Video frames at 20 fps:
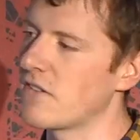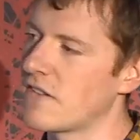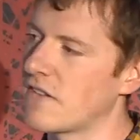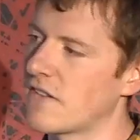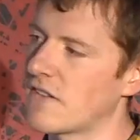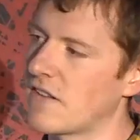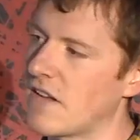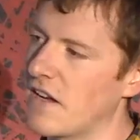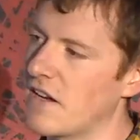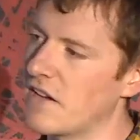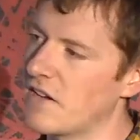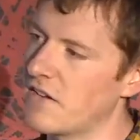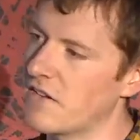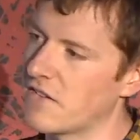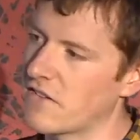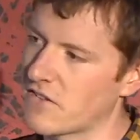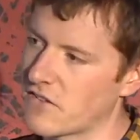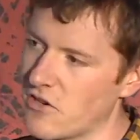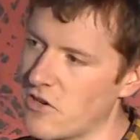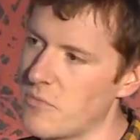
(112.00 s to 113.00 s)
the scale and
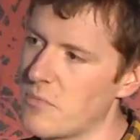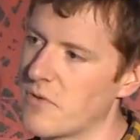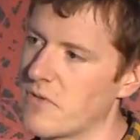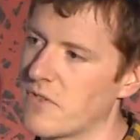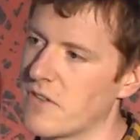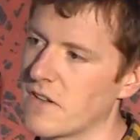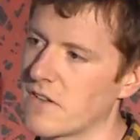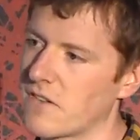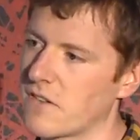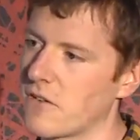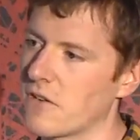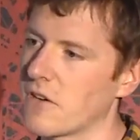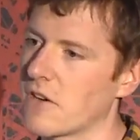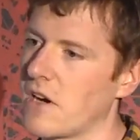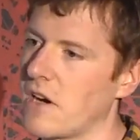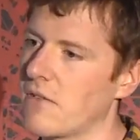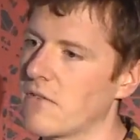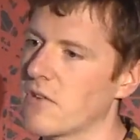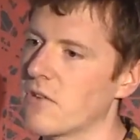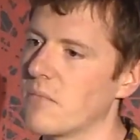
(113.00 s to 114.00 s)
scope of things that are
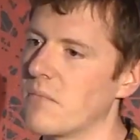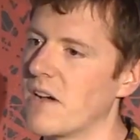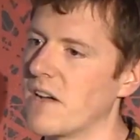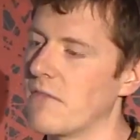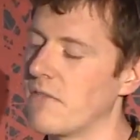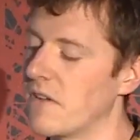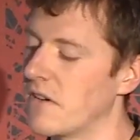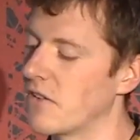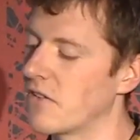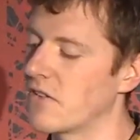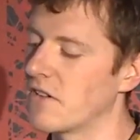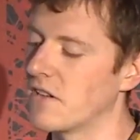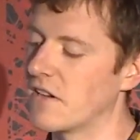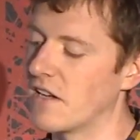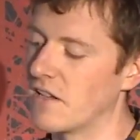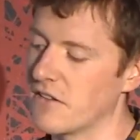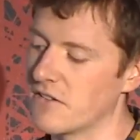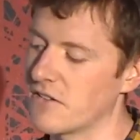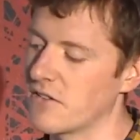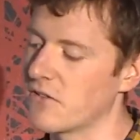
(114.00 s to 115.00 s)
covered by finished
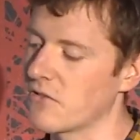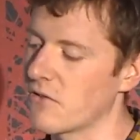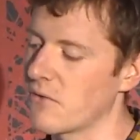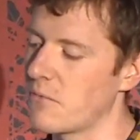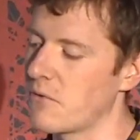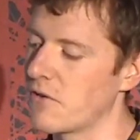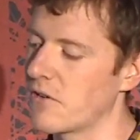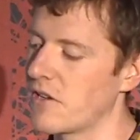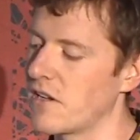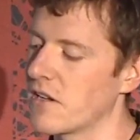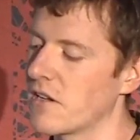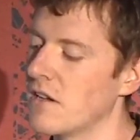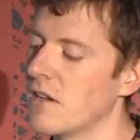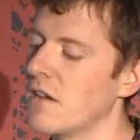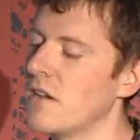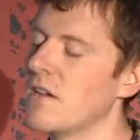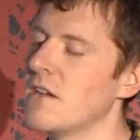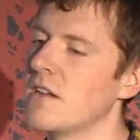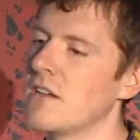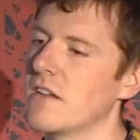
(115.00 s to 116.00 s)
intelligence reporting
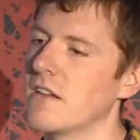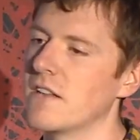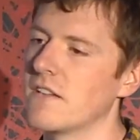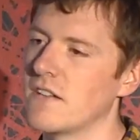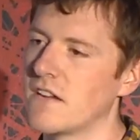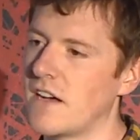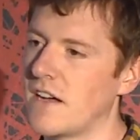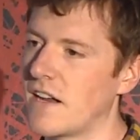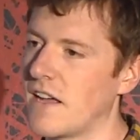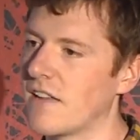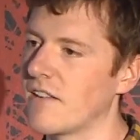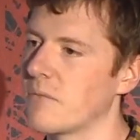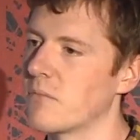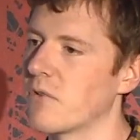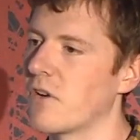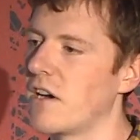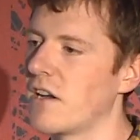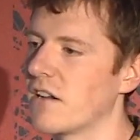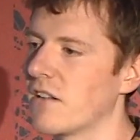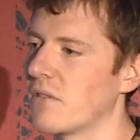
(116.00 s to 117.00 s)
is not as
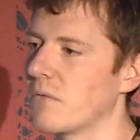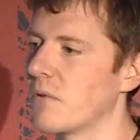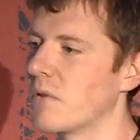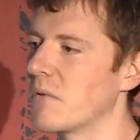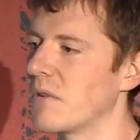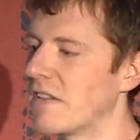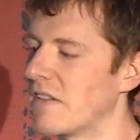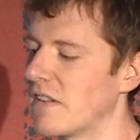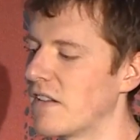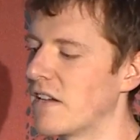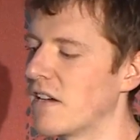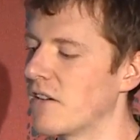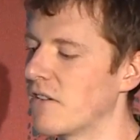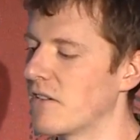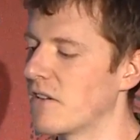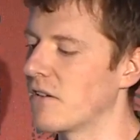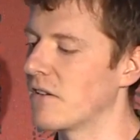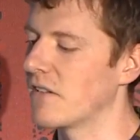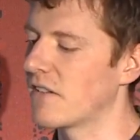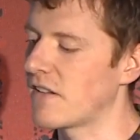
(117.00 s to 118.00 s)
broad as what we see out
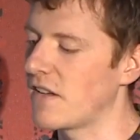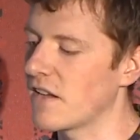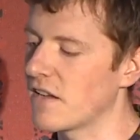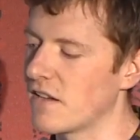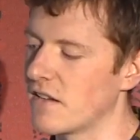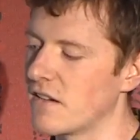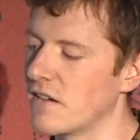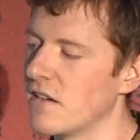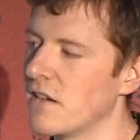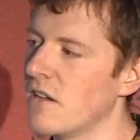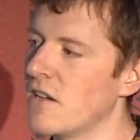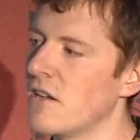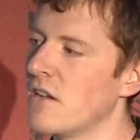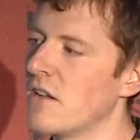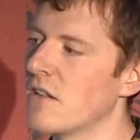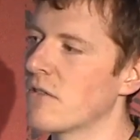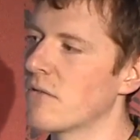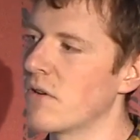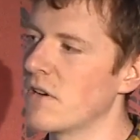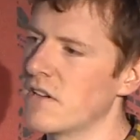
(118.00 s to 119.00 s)
there. And second,
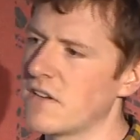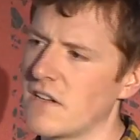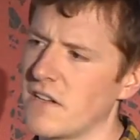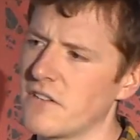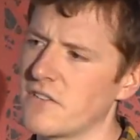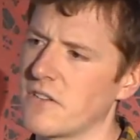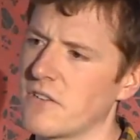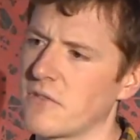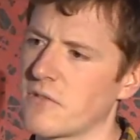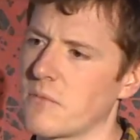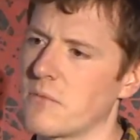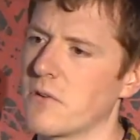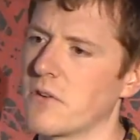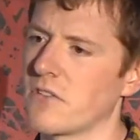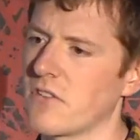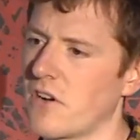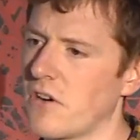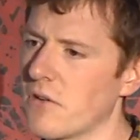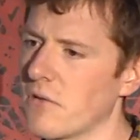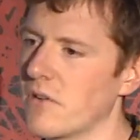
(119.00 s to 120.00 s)
threat intelligence
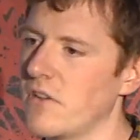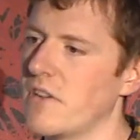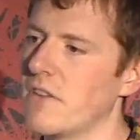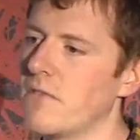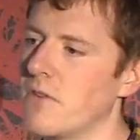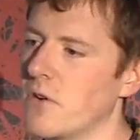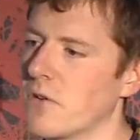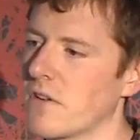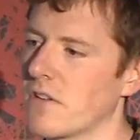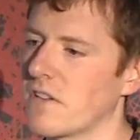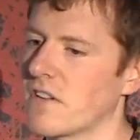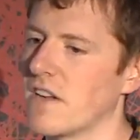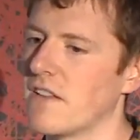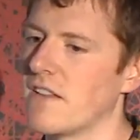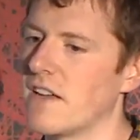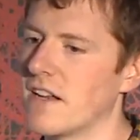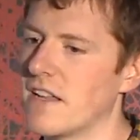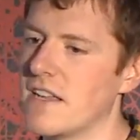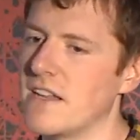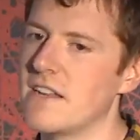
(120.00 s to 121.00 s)
reports are really focused on
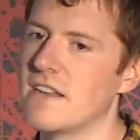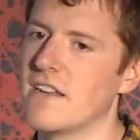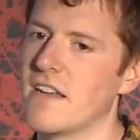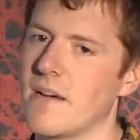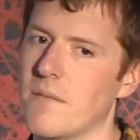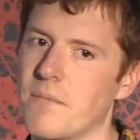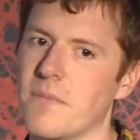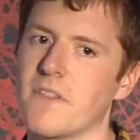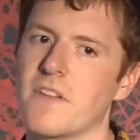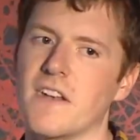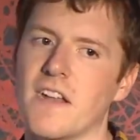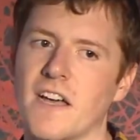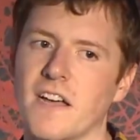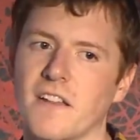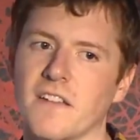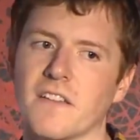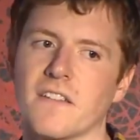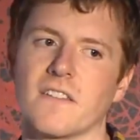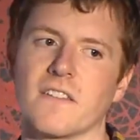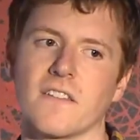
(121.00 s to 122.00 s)
that in-depth
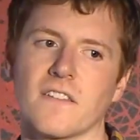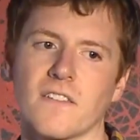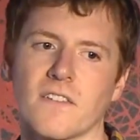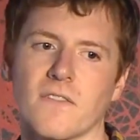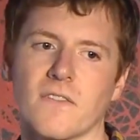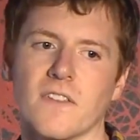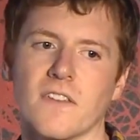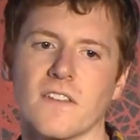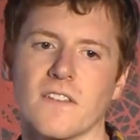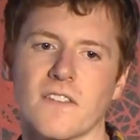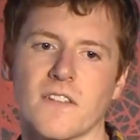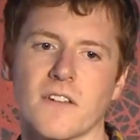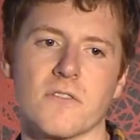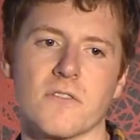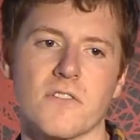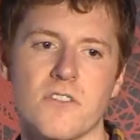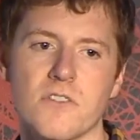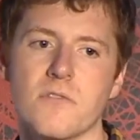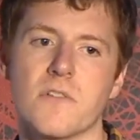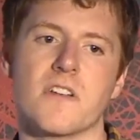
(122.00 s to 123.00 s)
analysis of things
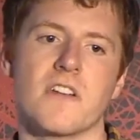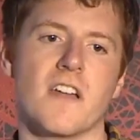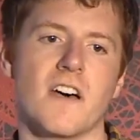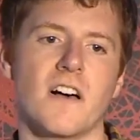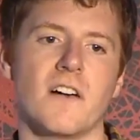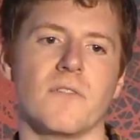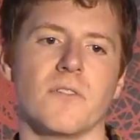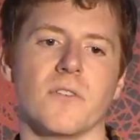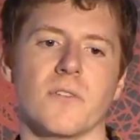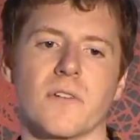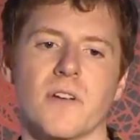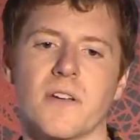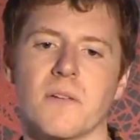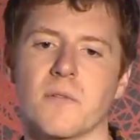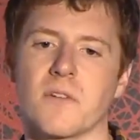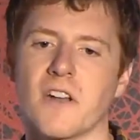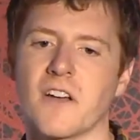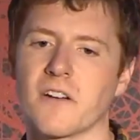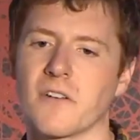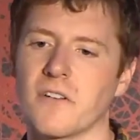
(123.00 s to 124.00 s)
new and novel, right?
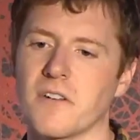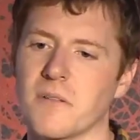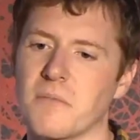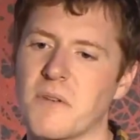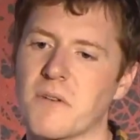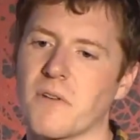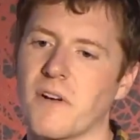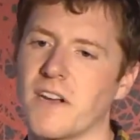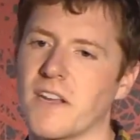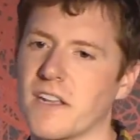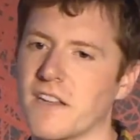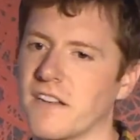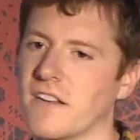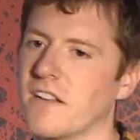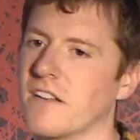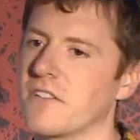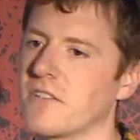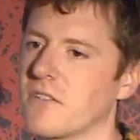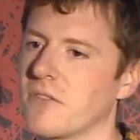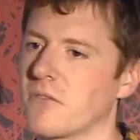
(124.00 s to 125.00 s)
We're not going to be writing
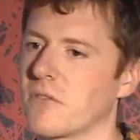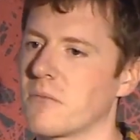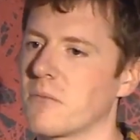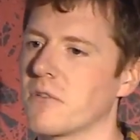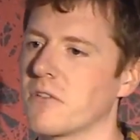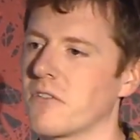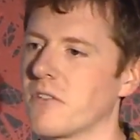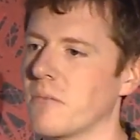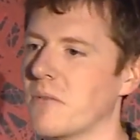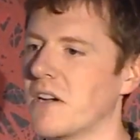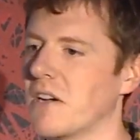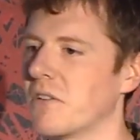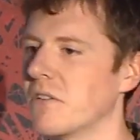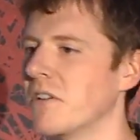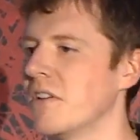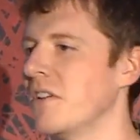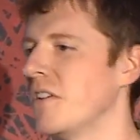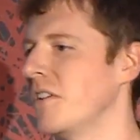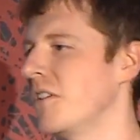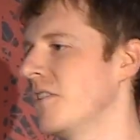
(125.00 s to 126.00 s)
intelligence reports about,
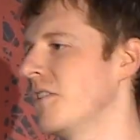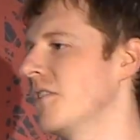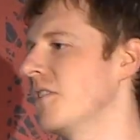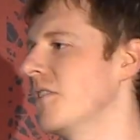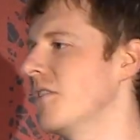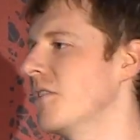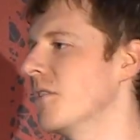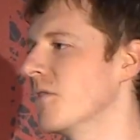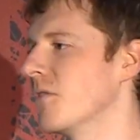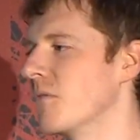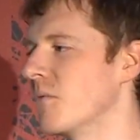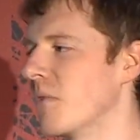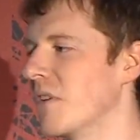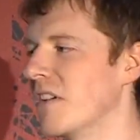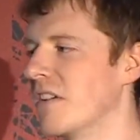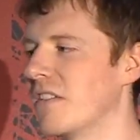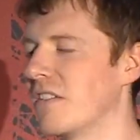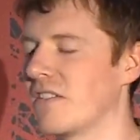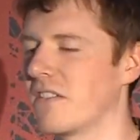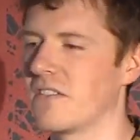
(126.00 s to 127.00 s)
you know, the
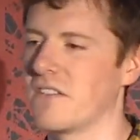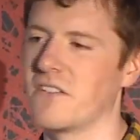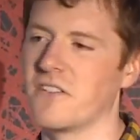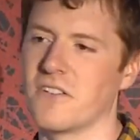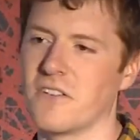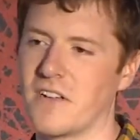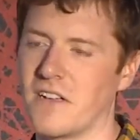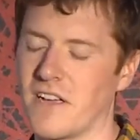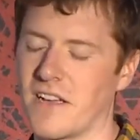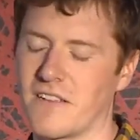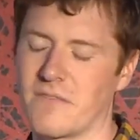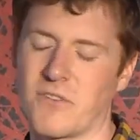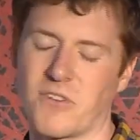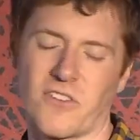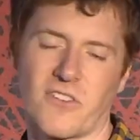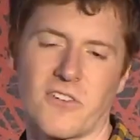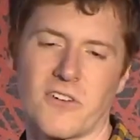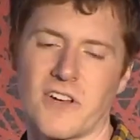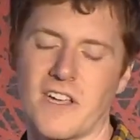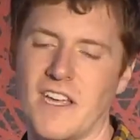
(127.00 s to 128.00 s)
ways, you know,
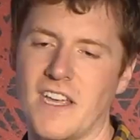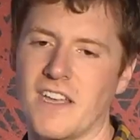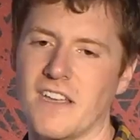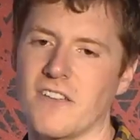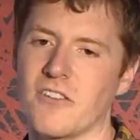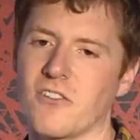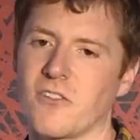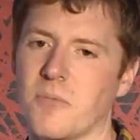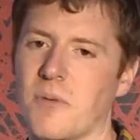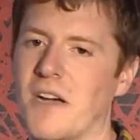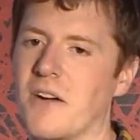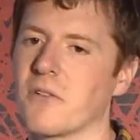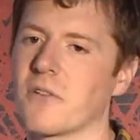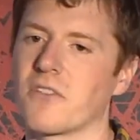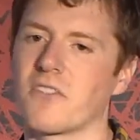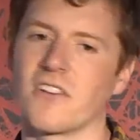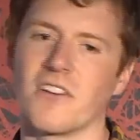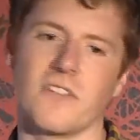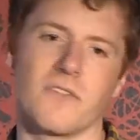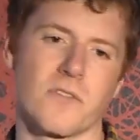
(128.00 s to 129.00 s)
adversary A used
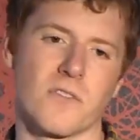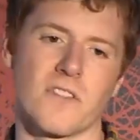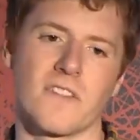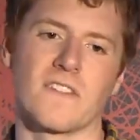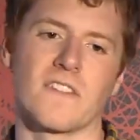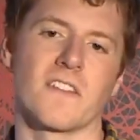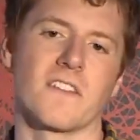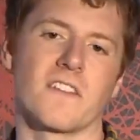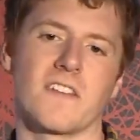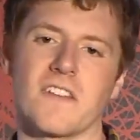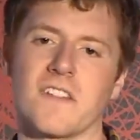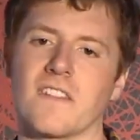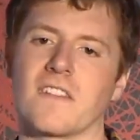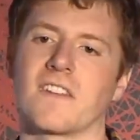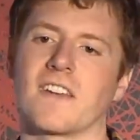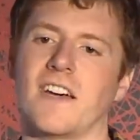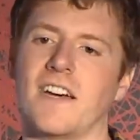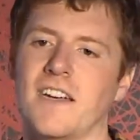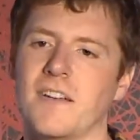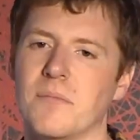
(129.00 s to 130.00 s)
PowerShell for the zillionth
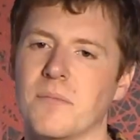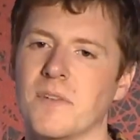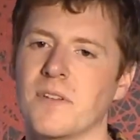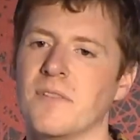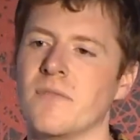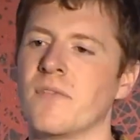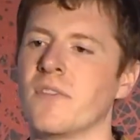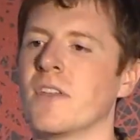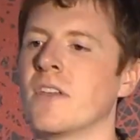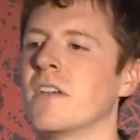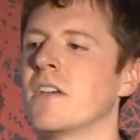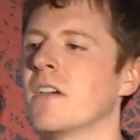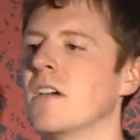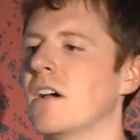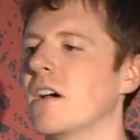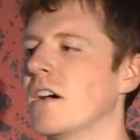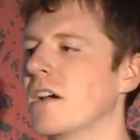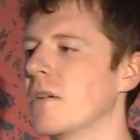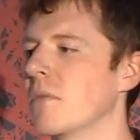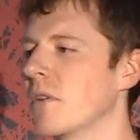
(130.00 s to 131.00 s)
time.
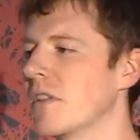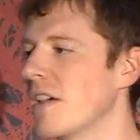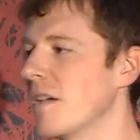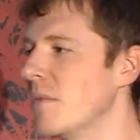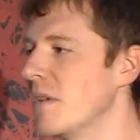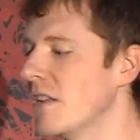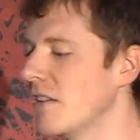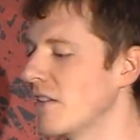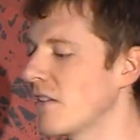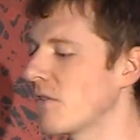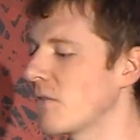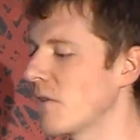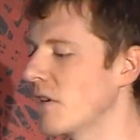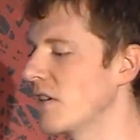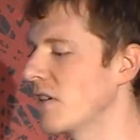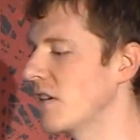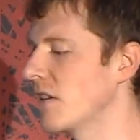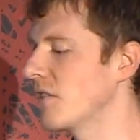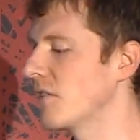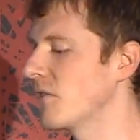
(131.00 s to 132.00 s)
Uh, and what that means is threat
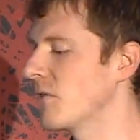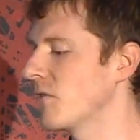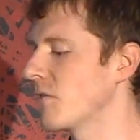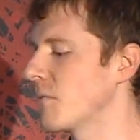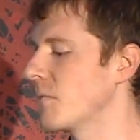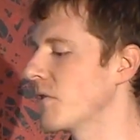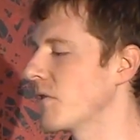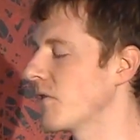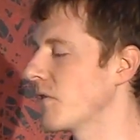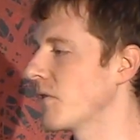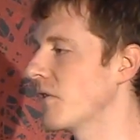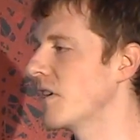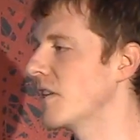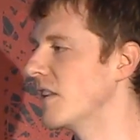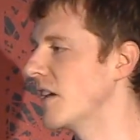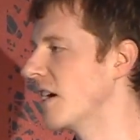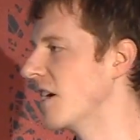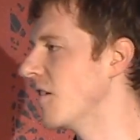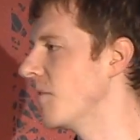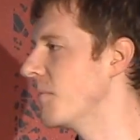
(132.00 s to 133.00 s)
intelligence reports are great.
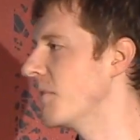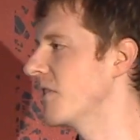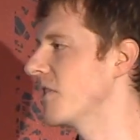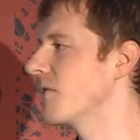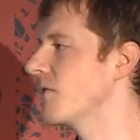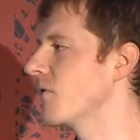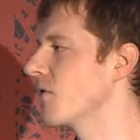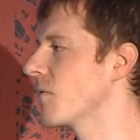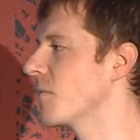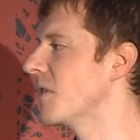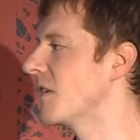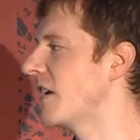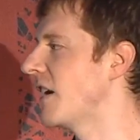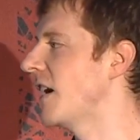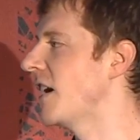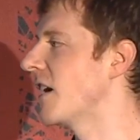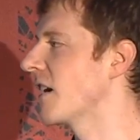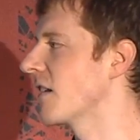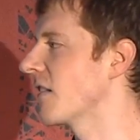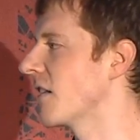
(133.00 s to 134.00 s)
They help us inform
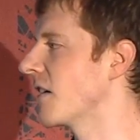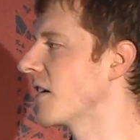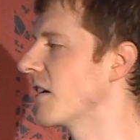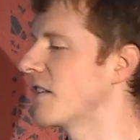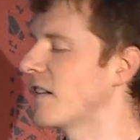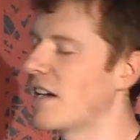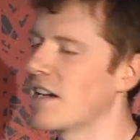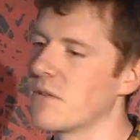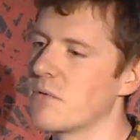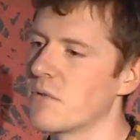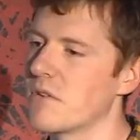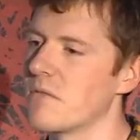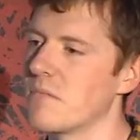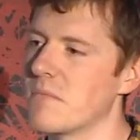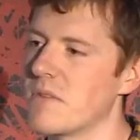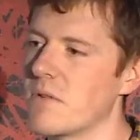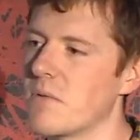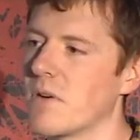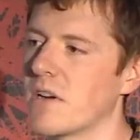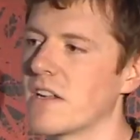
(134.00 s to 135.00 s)
attack. Like attack wouldn't
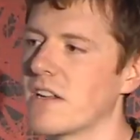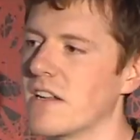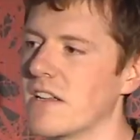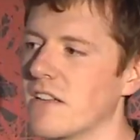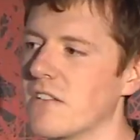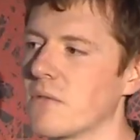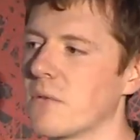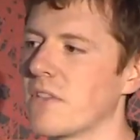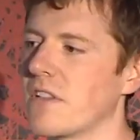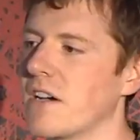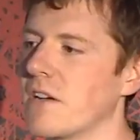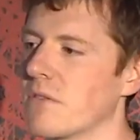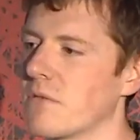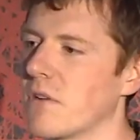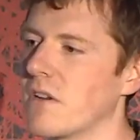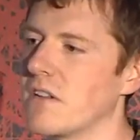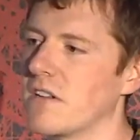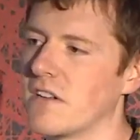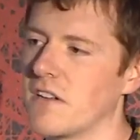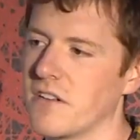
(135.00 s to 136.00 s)
be what it is without
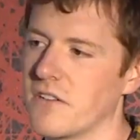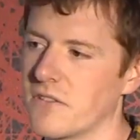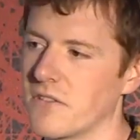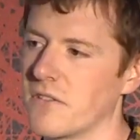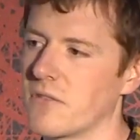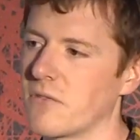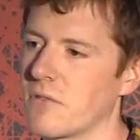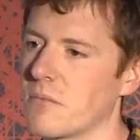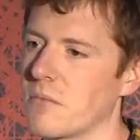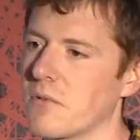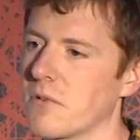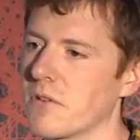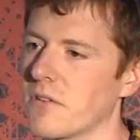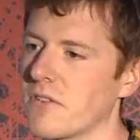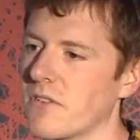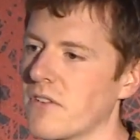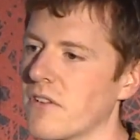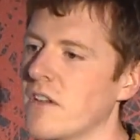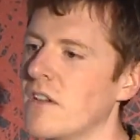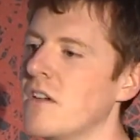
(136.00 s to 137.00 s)
threat intelligence
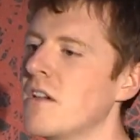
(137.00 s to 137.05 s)
reports.